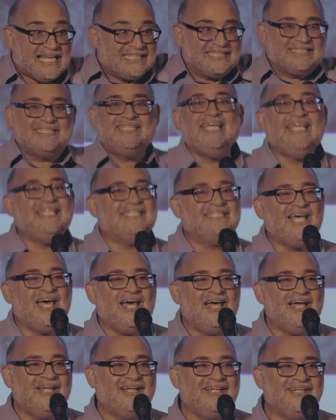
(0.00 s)

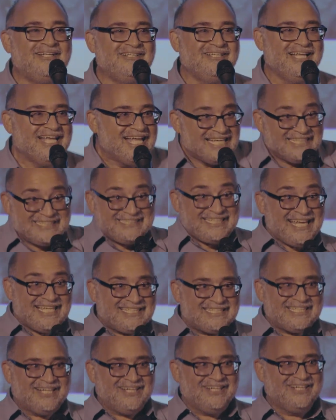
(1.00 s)
Cecil,
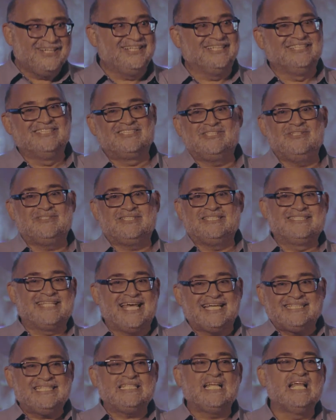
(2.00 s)
Cecil, and Susan's
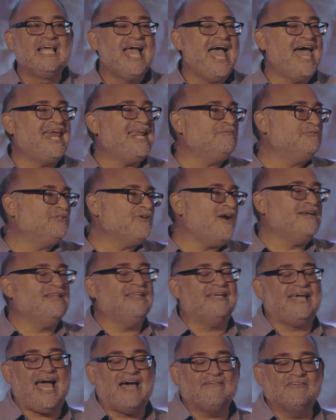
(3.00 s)
like, Cecil. and I'm trying to
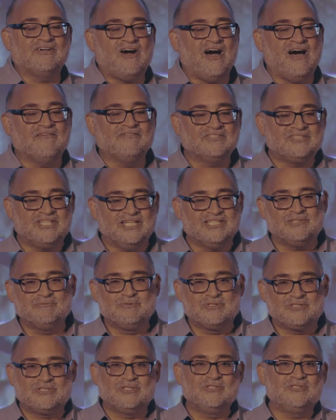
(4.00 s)
like have a conversation
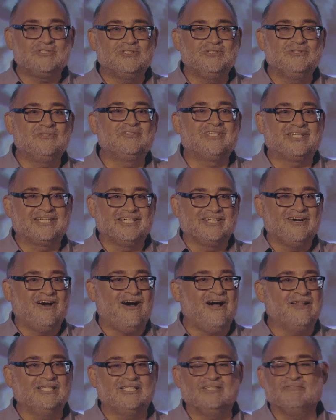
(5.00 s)
with Susan, who's like a
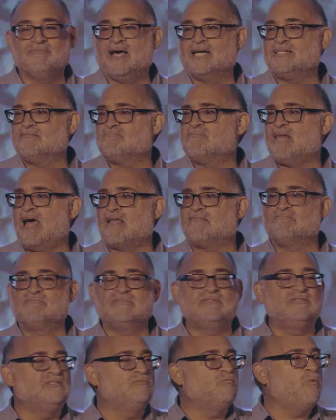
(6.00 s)
colleague of mine,
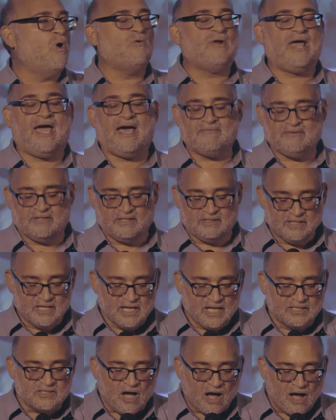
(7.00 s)
won't have it.
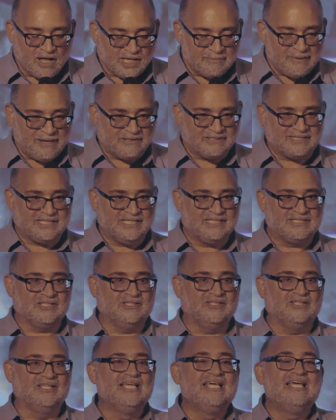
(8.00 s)
It's all about
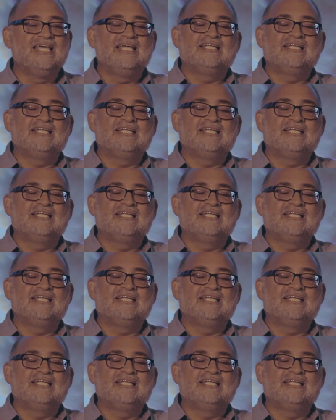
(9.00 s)
Cecil.